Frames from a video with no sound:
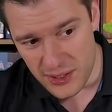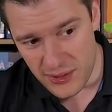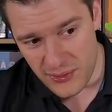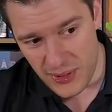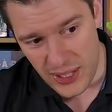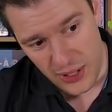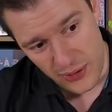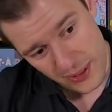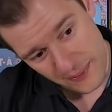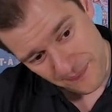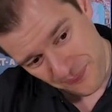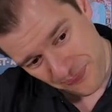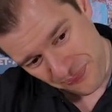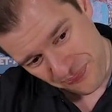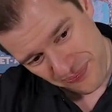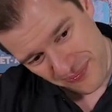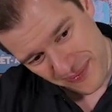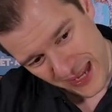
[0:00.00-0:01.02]
well,
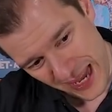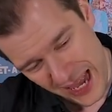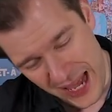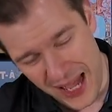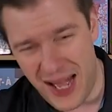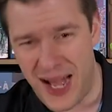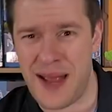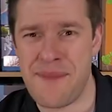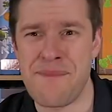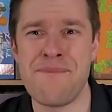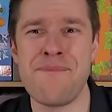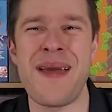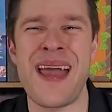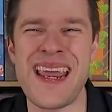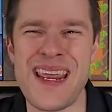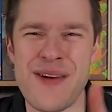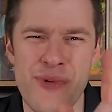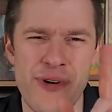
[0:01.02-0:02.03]
I
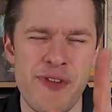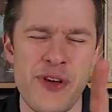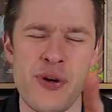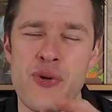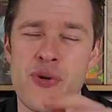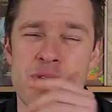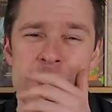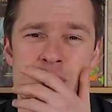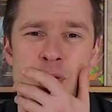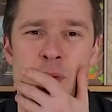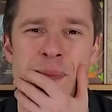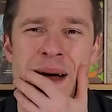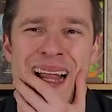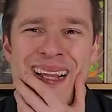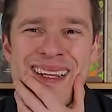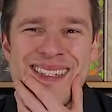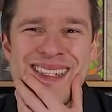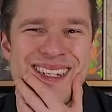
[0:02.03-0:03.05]
may review Crystal
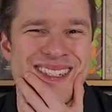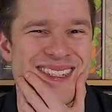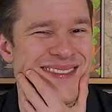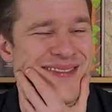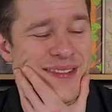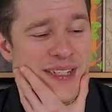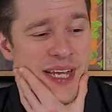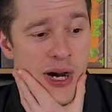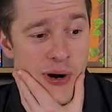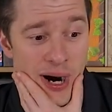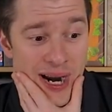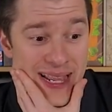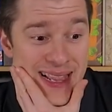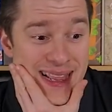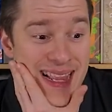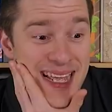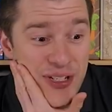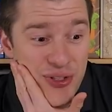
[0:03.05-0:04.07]
Palace. I don't know. I
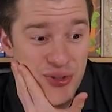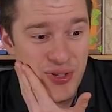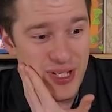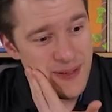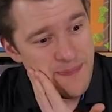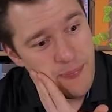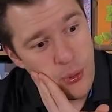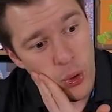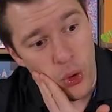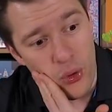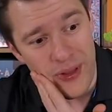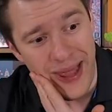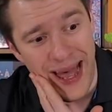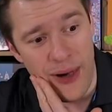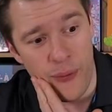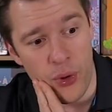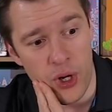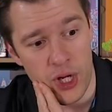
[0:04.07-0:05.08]
literally bought
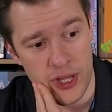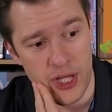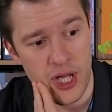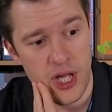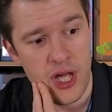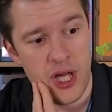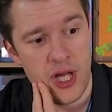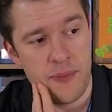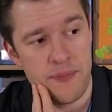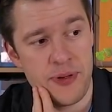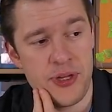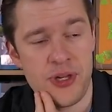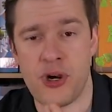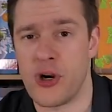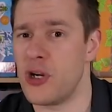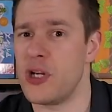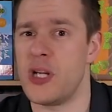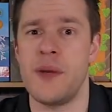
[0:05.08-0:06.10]
that one
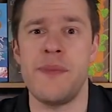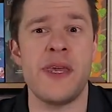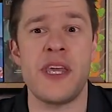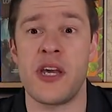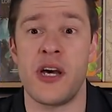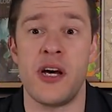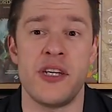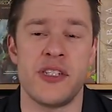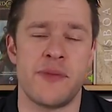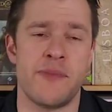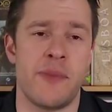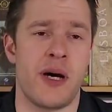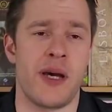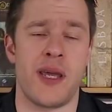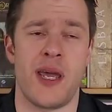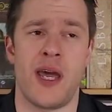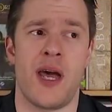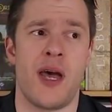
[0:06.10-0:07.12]
purely because
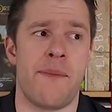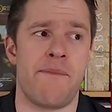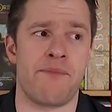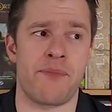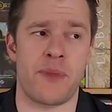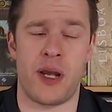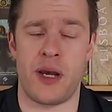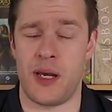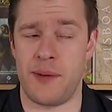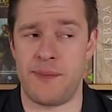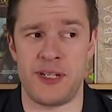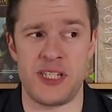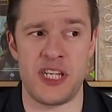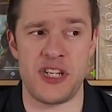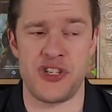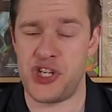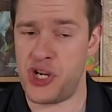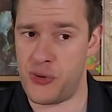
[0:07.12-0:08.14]
my
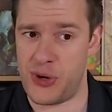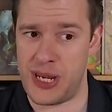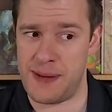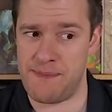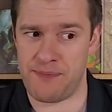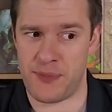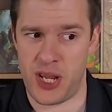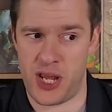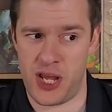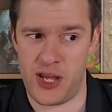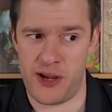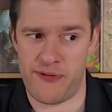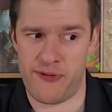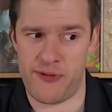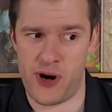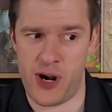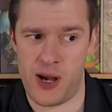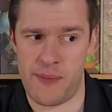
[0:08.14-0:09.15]
buddy Chewy
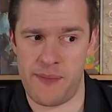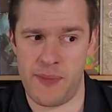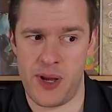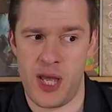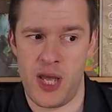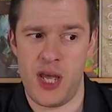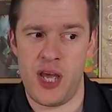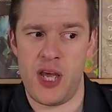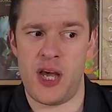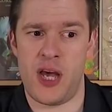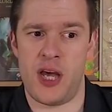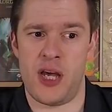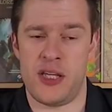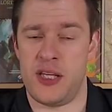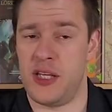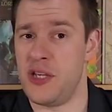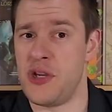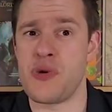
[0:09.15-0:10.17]
from the
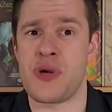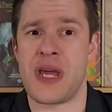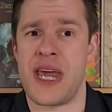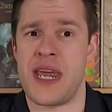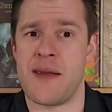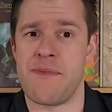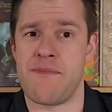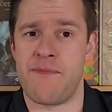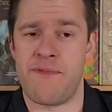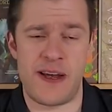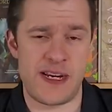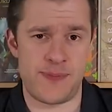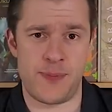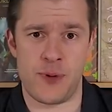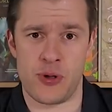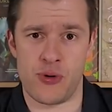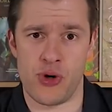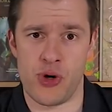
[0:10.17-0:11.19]
UK
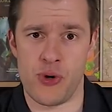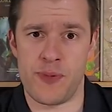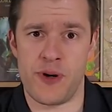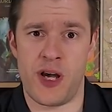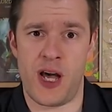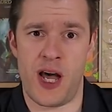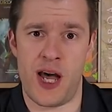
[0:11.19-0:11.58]
Facebook group,